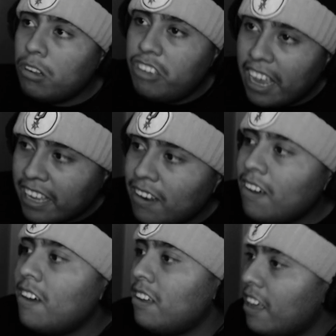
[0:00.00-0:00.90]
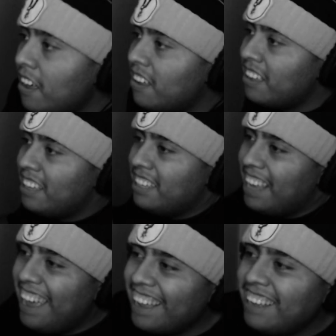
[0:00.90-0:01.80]
Jacket.
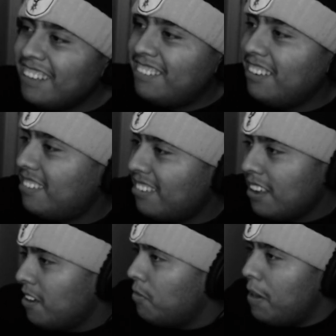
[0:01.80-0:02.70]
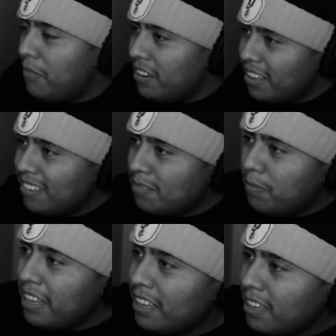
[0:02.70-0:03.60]
Yeah, just repping this
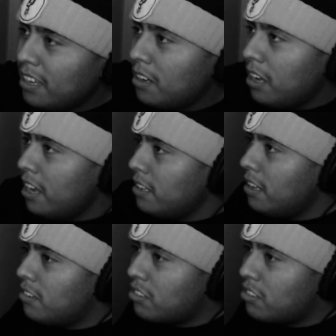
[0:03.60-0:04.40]
beat in this